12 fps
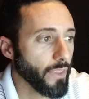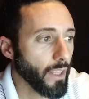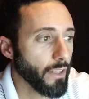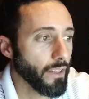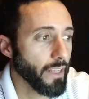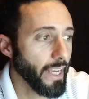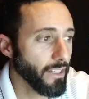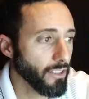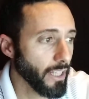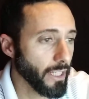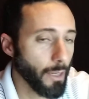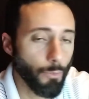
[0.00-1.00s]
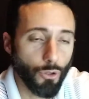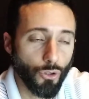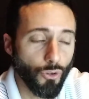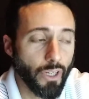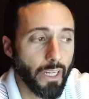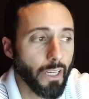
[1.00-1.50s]
The next thing, number
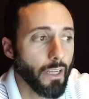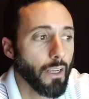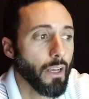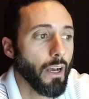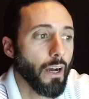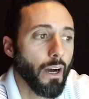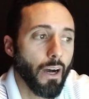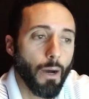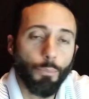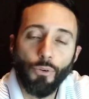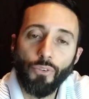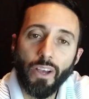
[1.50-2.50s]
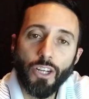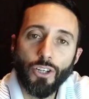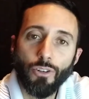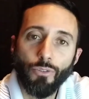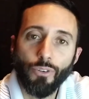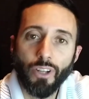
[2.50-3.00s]
3,
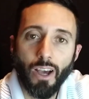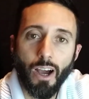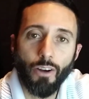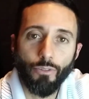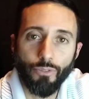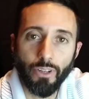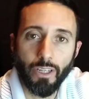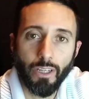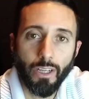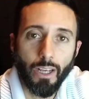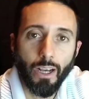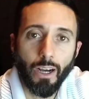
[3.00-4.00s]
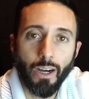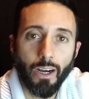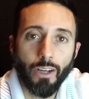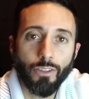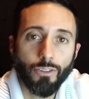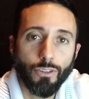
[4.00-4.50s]
professional photography.
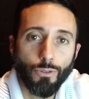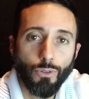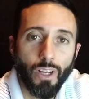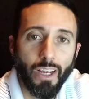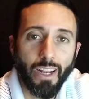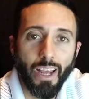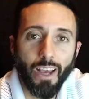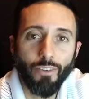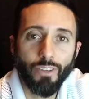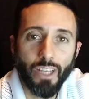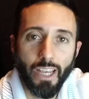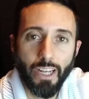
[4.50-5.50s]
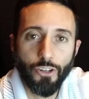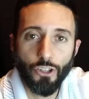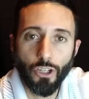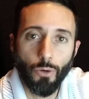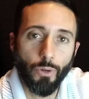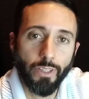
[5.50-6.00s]
Do not have the agent
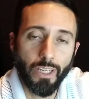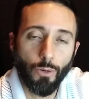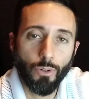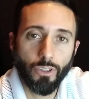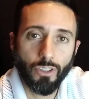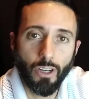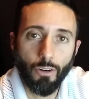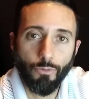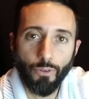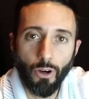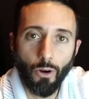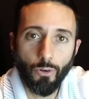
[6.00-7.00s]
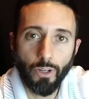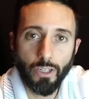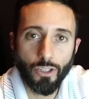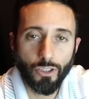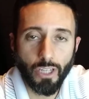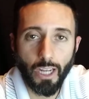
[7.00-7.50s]
go in there with a cell phone
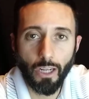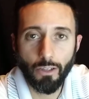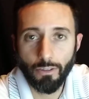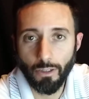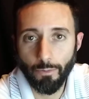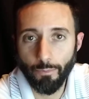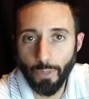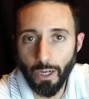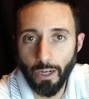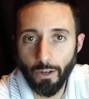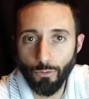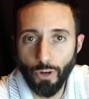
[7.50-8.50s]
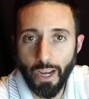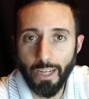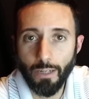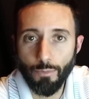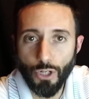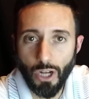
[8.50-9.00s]
and just take some
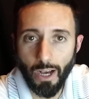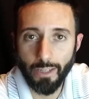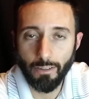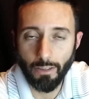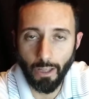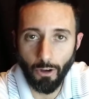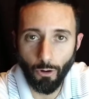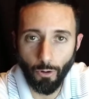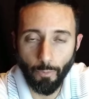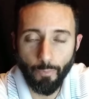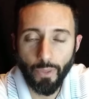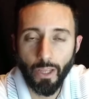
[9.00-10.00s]
random shots of the home.